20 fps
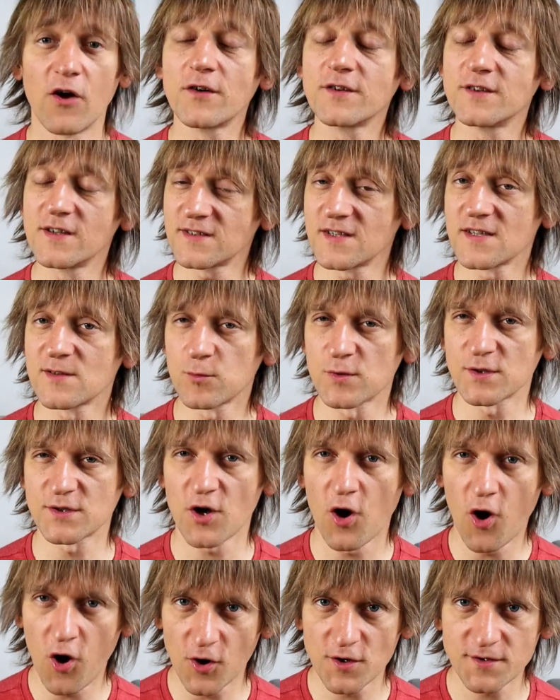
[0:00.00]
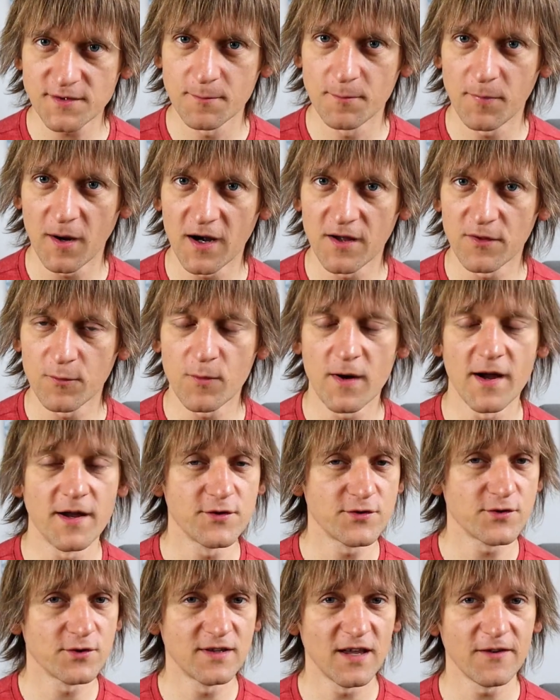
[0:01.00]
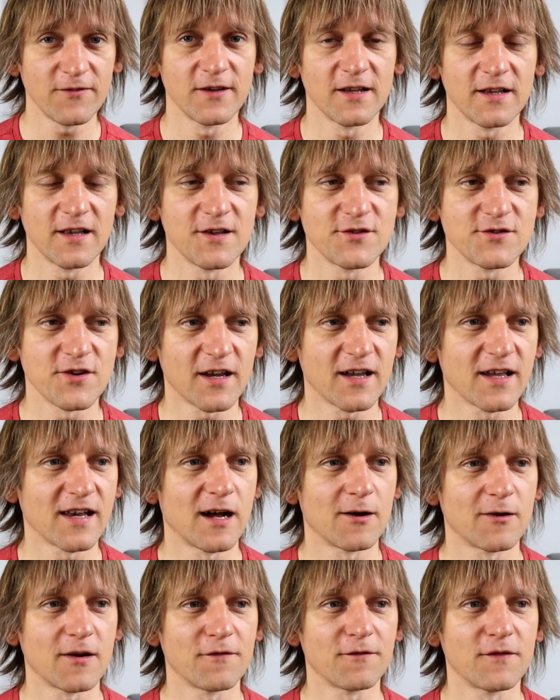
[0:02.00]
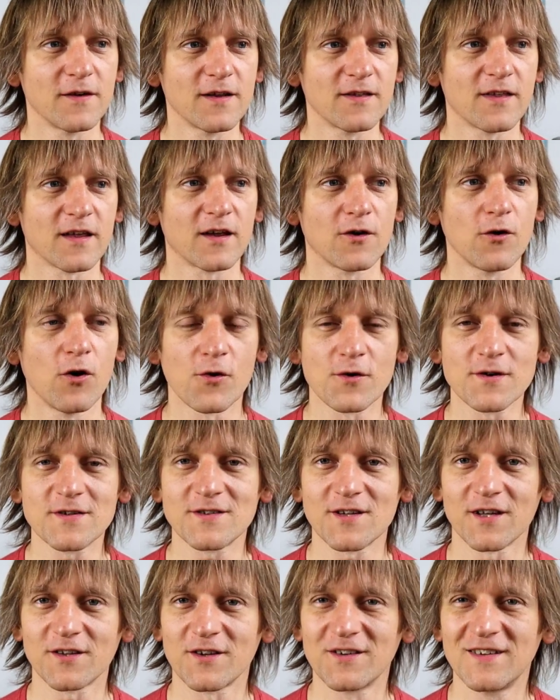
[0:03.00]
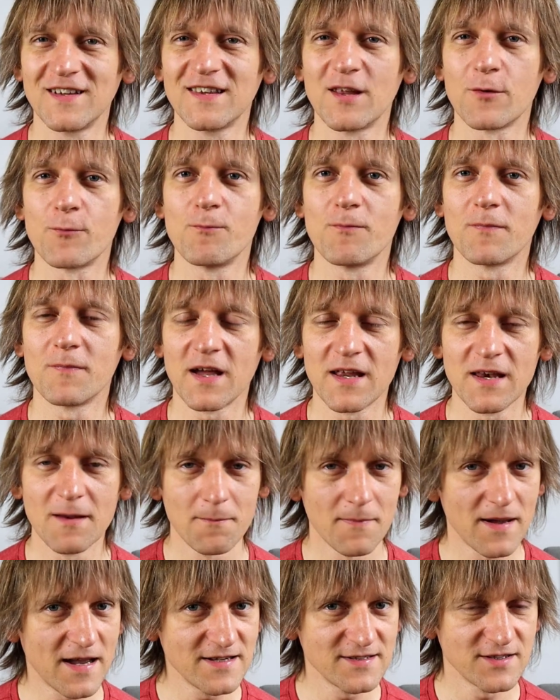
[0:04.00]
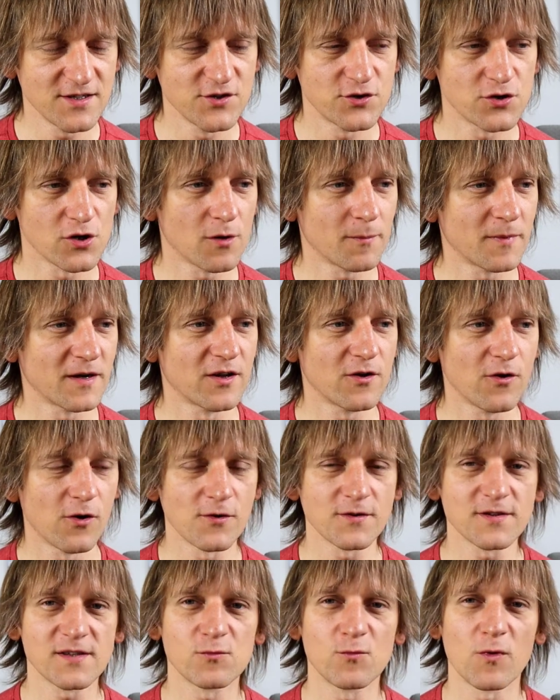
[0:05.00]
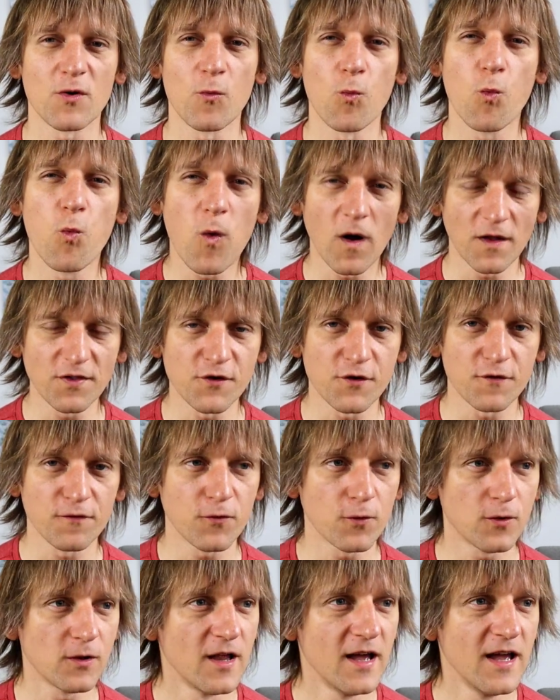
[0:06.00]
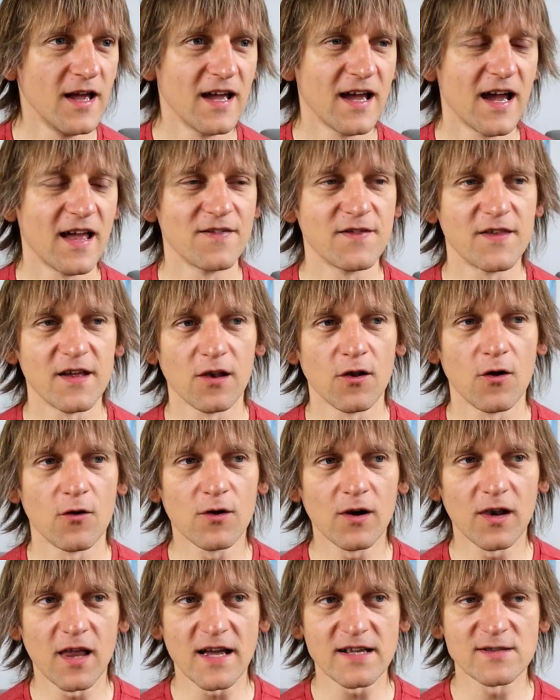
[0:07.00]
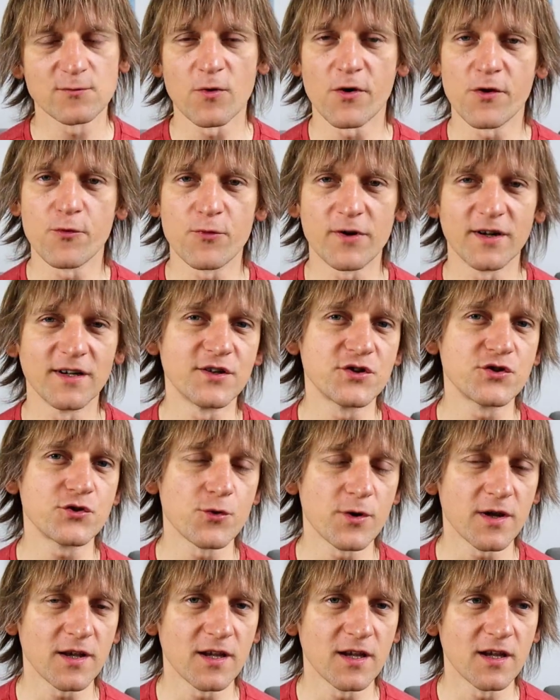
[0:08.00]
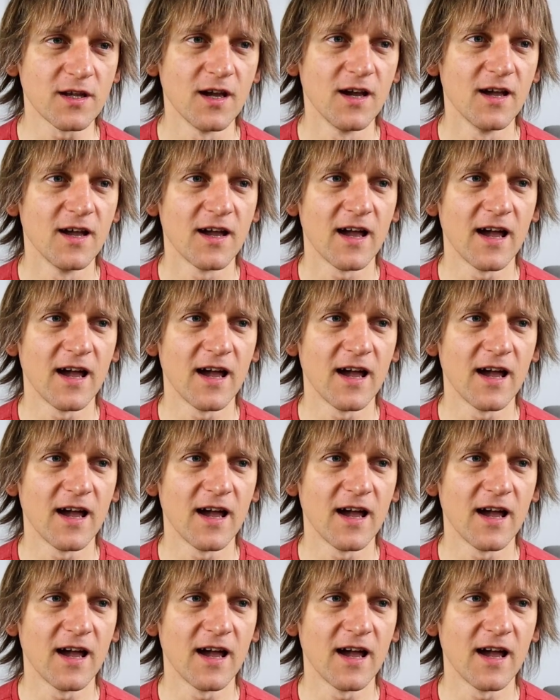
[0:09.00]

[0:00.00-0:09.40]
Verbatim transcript: long distance was awesome, by the way. You should definitely check it out. I think the course setter did a, an amazing job and courses were wonderful. And the long legs were really tricky